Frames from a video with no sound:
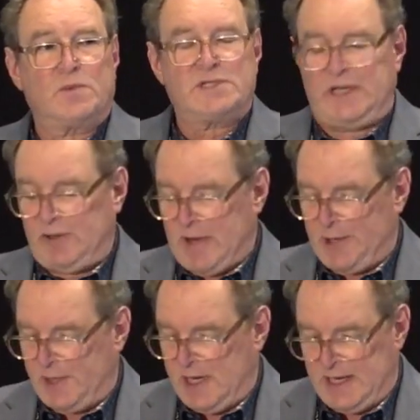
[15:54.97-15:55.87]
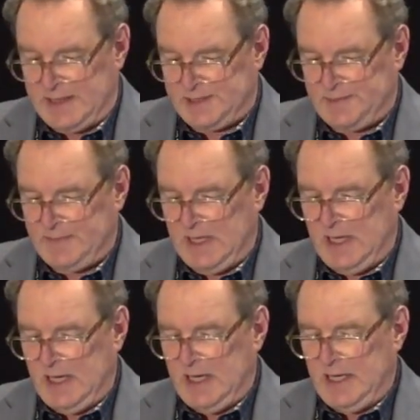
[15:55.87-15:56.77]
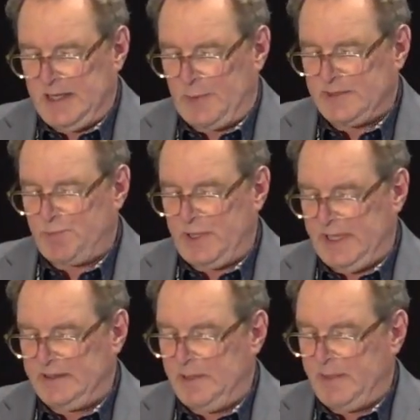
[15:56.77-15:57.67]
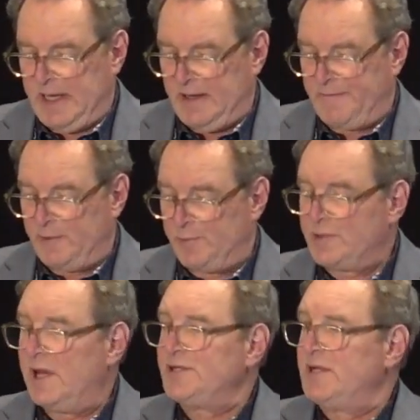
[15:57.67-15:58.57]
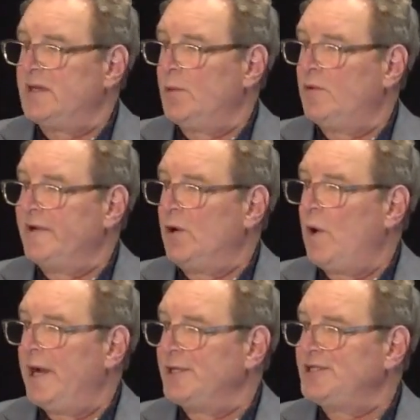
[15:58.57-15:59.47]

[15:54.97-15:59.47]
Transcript: was hitting record highs. That was pretty intimidating for a project that will require